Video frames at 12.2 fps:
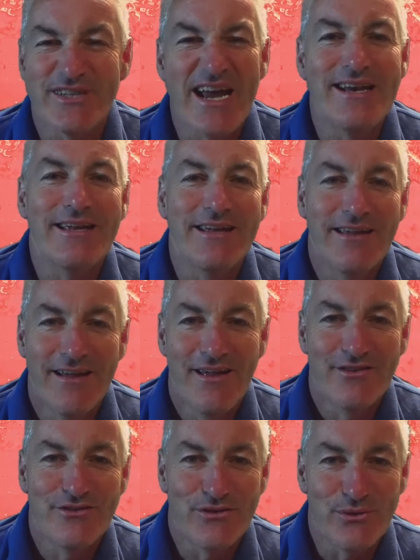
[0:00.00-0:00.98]
any
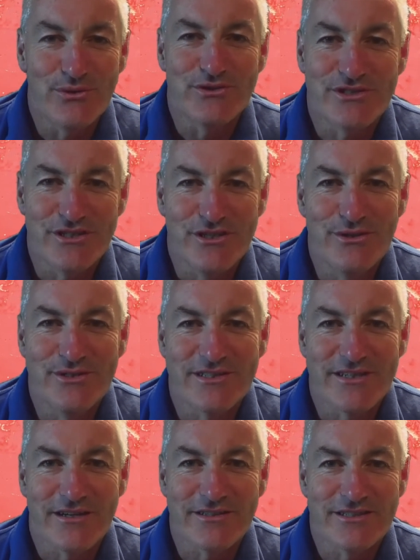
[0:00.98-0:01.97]
doors that you can
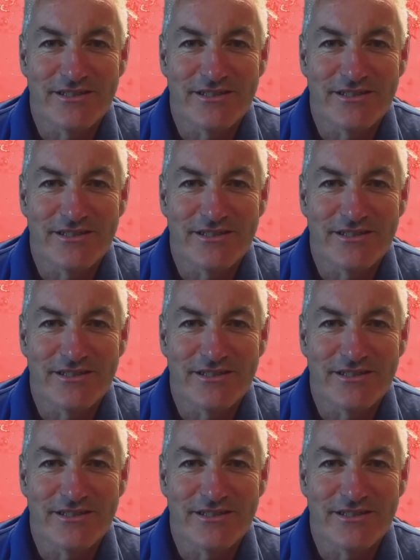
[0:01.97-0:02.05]
touch.